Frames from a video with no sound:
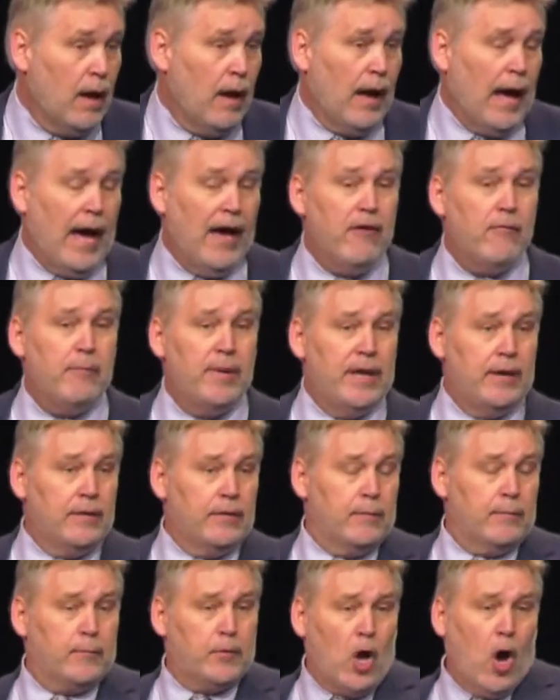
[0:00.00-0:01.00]
I have been
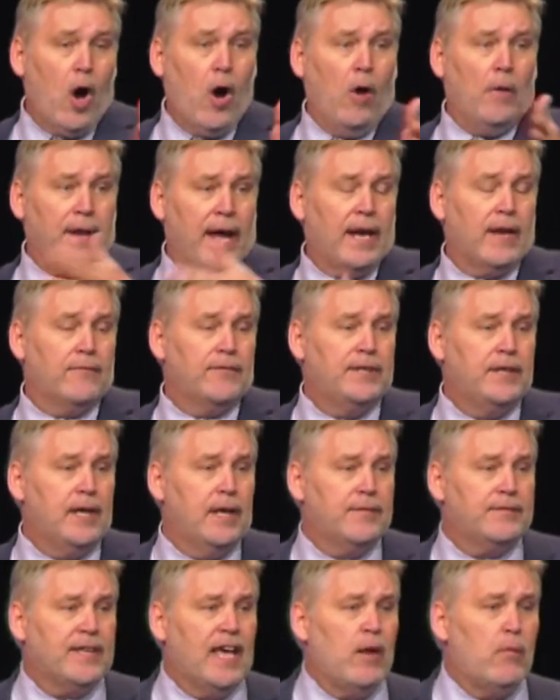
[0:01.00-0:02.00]
called out of
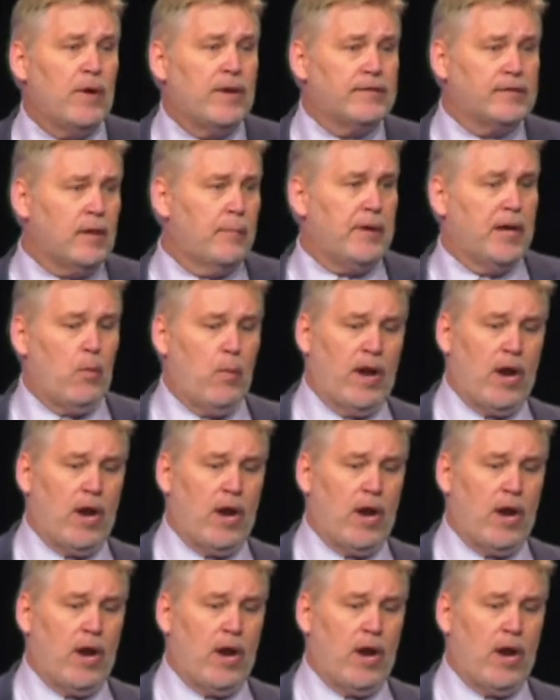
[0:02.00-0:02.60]
TSA when somebody went